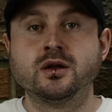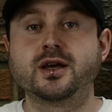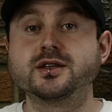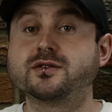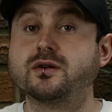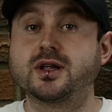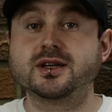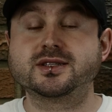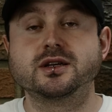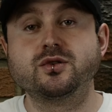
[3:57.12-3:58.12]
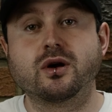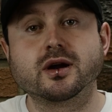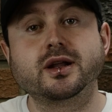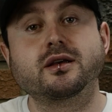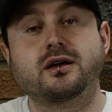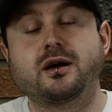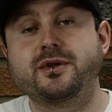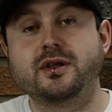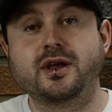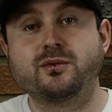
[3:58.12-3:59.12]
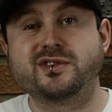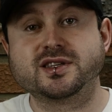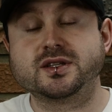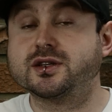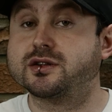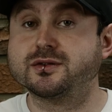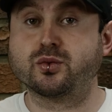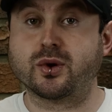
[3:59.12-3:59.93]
Okay, so like I said, you are getting a copy of the game with this edition as